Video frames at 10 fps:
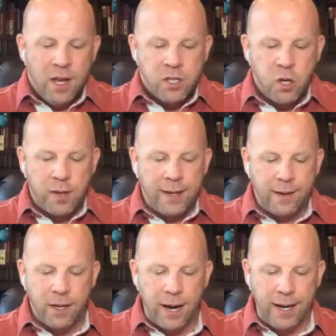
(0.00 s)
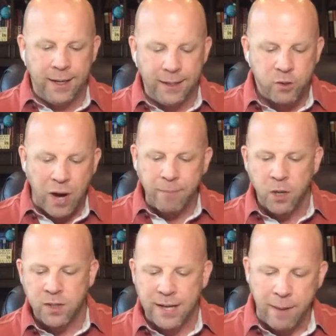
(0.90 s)
So you can drop
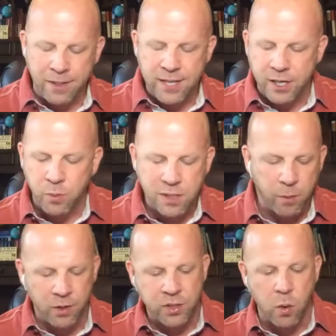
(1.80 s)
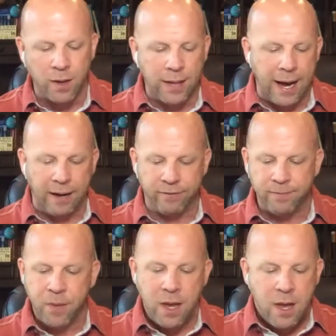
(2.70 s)
notes in the comment section when someone else is going live.
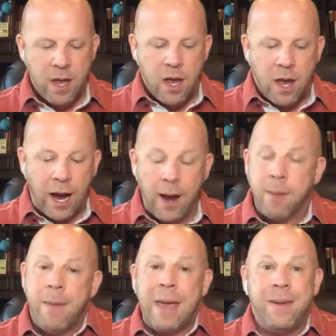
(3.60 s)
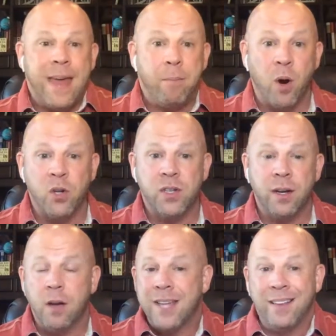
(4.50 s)
And maybe that person
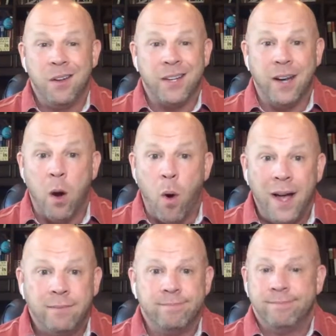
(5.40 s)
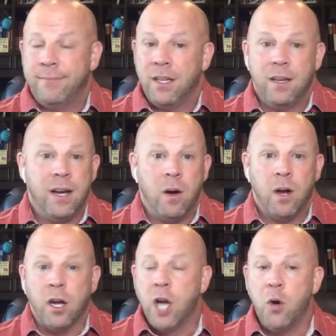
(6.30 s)
goes, hey, look, you know what?
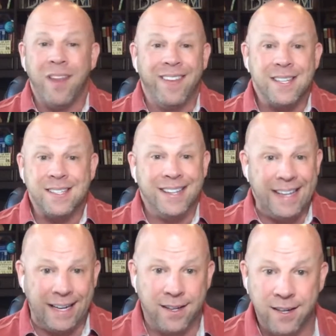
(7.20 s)
Go to this link.